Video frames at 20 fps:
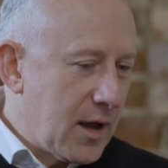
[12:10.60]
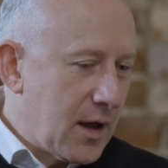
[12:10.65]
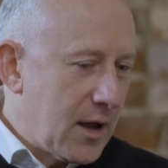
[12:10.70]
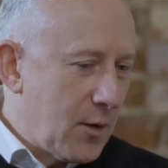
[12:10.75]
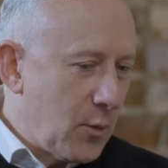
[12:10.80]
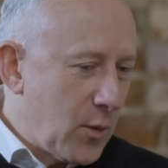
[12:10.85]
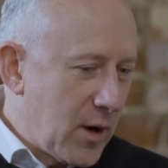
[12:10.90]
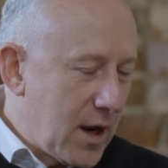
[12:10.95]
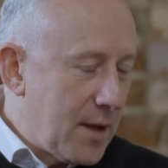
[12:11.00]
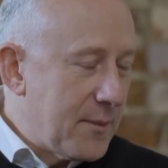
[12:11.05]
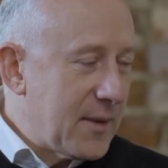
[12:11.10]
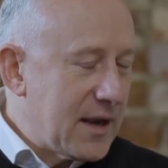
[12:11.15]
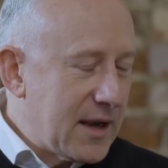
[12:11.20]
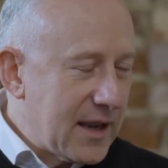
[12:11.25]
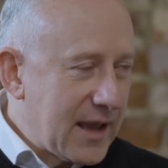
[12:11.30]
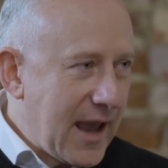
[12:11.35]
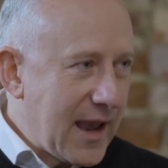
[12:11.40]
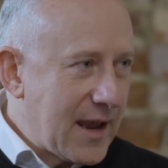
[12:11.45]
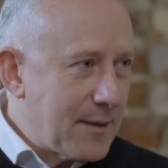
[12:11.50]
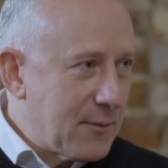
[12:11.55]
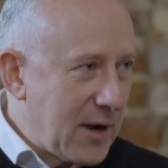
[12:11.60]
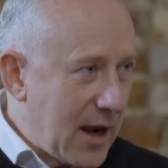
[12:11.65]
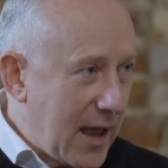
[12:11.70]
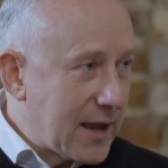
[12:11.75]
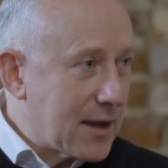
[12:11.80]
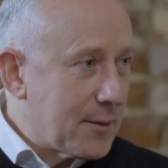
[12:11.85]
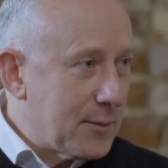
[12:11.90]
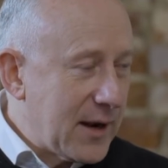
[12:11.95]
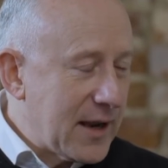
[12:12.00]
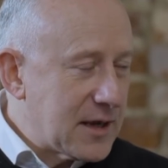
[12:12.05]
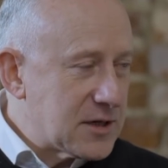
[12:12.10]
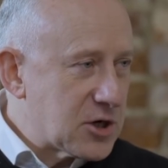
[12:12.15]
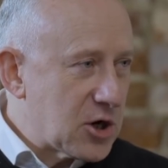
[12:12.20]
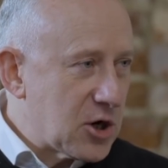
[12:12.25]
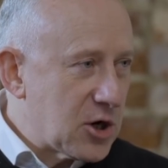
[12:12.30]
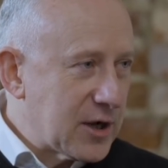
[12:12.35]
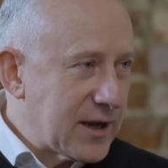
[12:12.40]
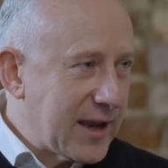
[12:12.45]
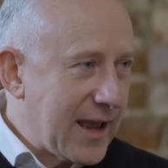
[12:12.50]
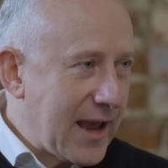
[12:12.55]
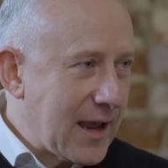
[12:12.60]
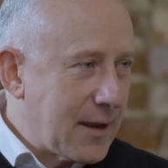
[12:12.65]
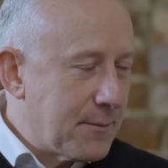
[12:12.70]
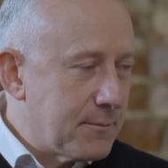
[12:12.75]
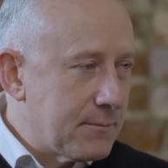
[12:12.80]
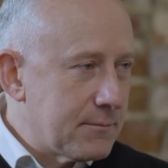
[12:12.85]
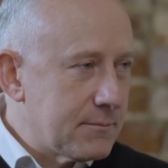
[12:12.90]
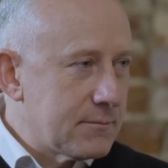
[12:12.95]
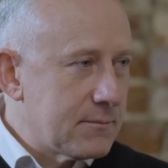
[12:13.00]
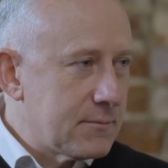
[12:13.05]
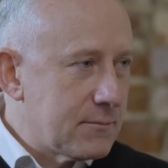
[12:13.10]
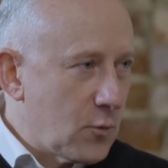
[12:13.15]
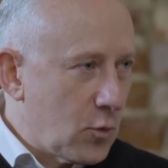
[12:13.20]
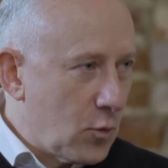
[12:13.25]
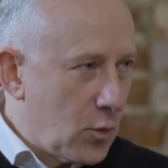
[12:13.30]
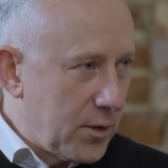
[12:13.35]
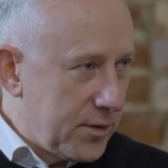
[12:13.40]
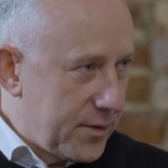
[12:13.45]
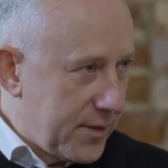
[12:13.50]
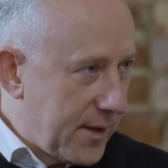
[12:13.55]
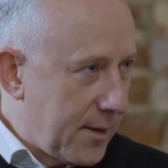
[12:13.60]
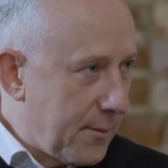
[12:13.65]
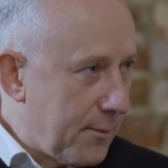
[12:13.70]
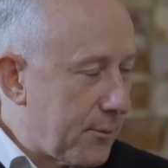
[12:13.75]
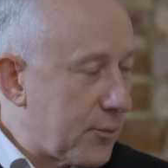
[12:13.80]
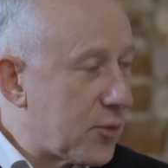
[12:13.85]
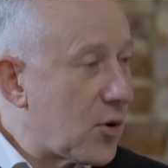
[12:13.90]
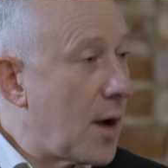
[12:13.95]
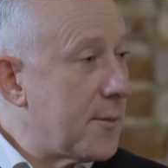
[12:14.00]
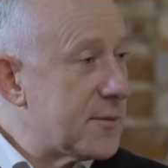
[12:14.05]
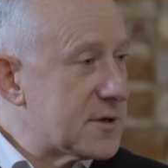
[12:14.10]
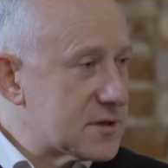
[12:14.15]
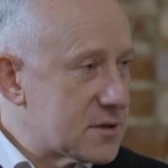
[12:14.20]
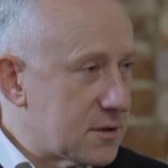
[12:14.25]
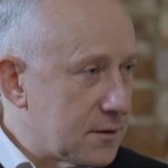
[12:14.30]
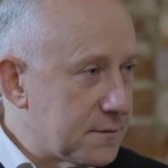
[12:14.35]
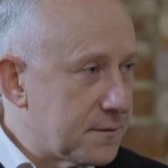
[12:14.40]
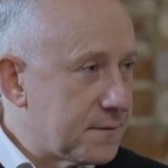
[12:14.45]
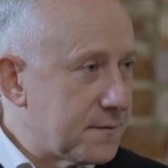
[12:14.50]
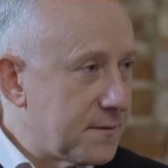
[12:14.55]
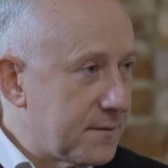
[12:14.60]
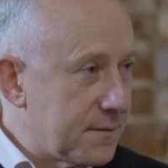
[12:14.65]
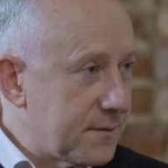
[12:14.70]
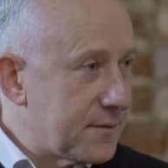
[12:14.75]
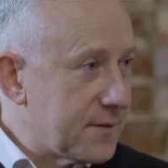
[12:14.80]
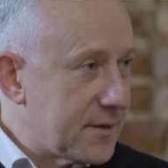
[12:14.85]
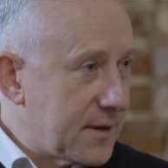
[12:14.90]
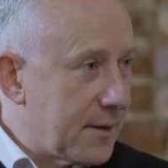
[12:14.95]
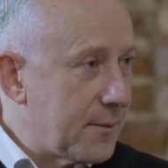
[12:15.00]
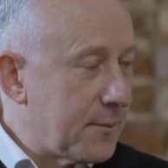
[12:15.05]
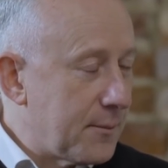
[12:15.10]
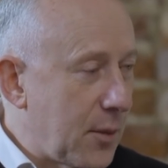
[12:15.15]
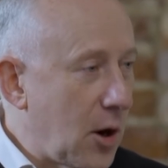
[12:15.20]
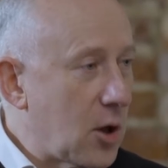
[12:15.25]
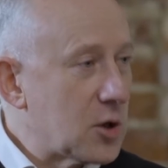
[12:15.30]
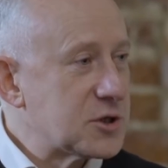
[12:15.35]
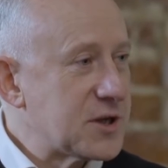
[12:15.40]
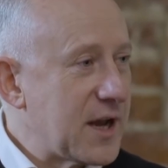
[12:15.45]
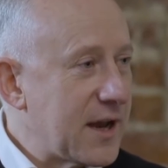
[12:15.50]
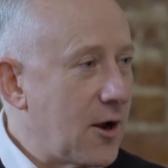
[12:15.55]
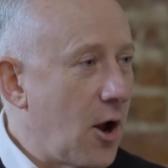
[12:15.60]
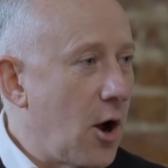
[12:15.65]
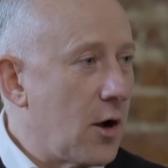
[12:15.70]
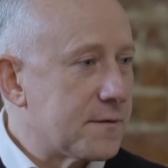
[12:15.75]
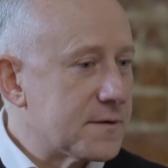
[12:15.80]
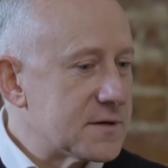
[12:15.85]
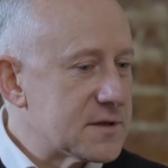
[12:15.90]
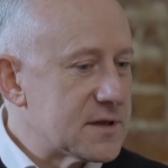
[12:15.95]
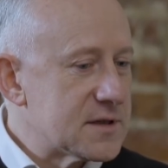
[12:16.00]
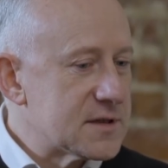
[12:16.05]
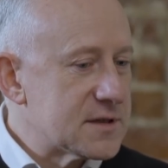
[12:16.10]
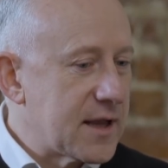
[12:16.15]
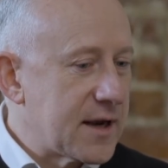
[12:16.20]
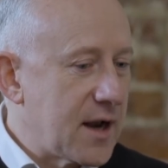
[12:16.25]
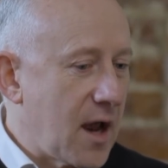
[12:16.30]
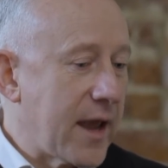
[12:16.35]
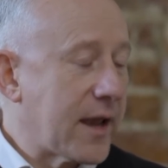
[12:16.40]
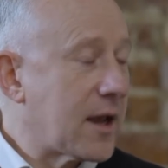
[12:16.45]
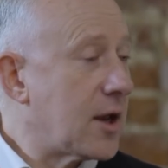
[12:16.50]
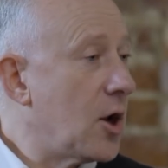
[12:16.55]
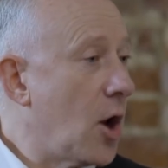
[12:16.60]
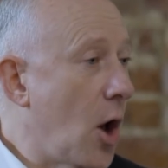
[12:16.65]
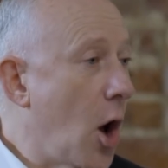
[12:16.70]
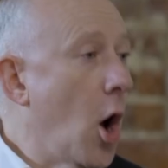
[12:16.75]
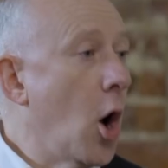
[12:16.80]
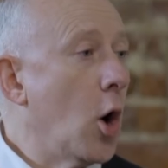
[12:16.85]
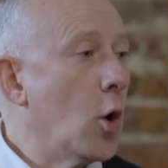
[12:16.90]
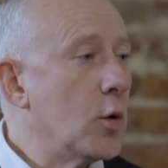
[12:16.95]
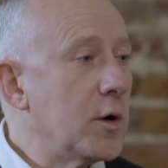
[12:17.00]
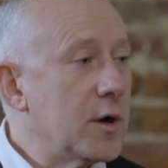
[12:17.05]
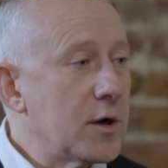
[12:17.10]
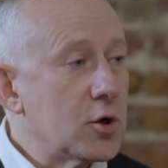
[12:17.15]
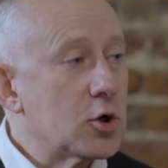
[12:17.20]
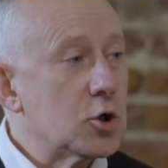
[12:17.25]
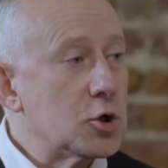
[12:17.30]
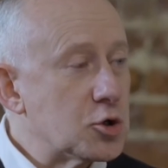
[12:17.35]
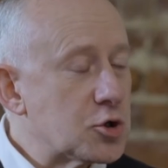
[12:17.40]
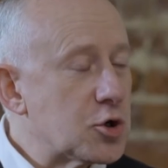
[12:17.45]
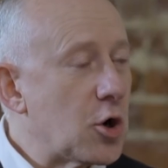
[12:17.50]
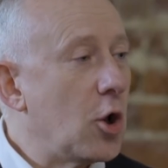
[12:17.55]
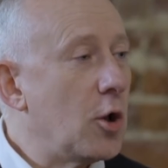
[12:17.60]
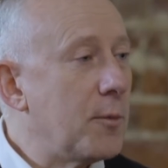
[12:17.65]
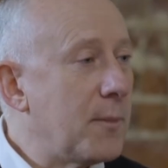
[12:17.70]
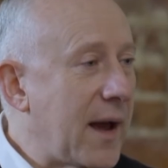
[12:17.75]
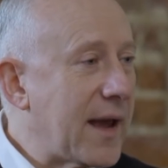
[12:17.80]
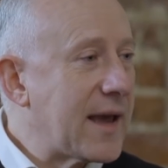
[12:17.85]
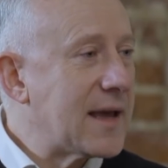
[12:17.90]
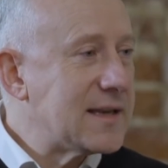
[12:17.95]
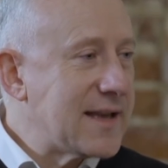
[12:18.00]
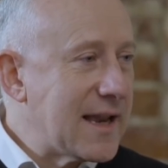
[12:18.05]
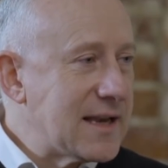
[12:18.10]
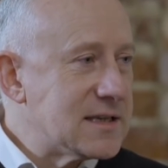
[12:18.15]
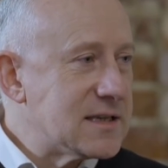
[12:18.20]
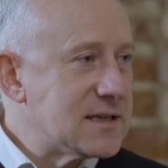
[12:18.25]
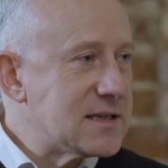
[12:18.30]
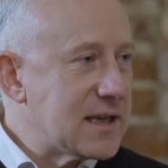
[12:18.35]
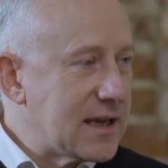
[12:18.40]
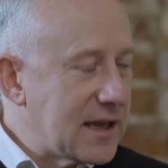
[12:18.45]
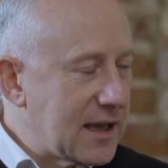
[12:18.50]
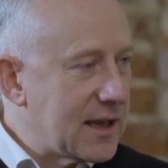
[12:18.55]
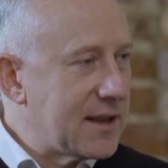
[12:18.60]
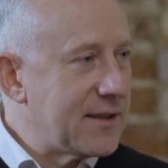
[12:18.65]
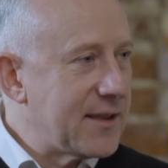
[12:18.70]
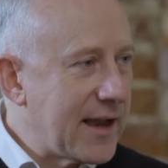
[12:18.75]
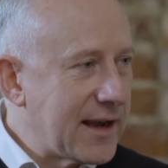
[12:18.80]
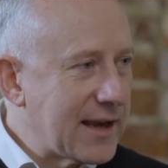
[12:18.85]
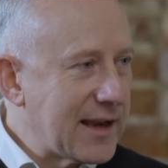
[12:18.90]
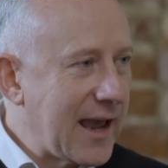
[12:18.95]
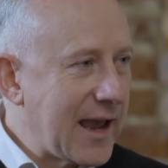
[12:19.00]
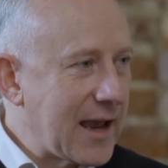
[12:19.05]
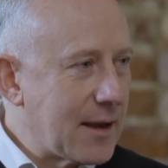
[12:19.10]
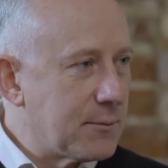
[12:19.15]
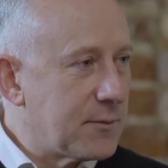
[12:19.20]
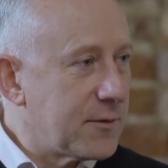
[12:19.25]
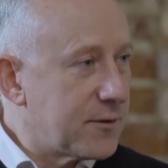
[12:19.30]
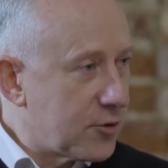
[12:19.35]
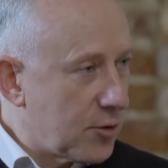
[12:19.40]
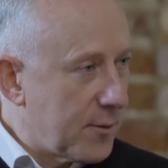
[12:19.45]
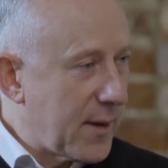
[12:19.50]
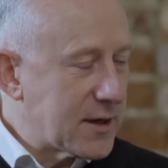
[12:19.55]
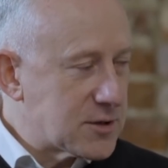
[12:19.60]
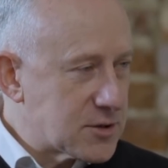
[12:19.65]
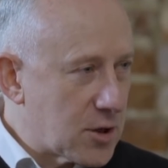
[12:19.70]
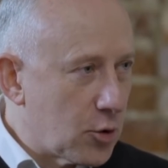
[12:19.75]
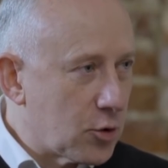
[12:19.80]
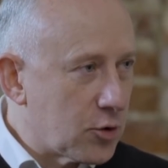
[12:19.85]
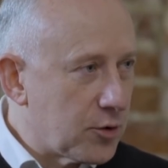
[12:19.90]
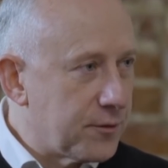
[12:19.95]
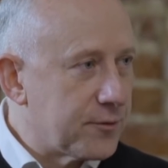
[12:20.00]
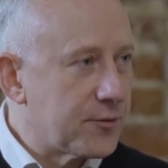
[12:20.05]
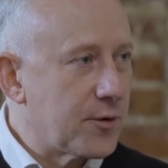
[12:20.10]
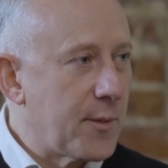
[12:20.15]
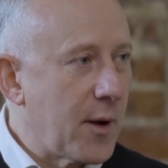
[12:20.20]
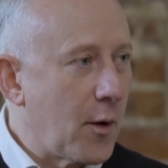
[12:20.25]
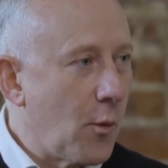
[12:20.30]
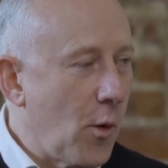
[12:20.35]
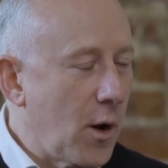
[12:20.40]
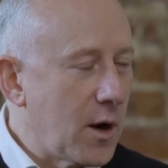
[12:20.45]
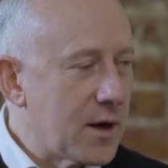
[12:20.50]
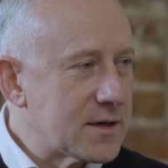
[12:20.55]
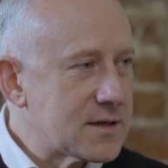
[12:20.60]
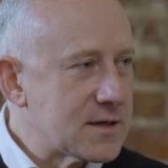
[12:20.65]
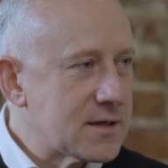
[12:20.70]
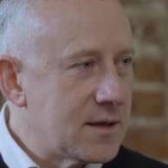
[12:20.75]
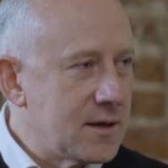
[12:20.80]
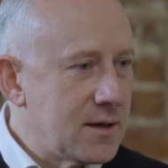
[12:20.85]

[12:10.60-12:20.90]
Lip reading: when I'm in a game like a play-to-earn game, what the promise of the blockchain offers is that I can own and control my identity in that game through my token, through my wallet.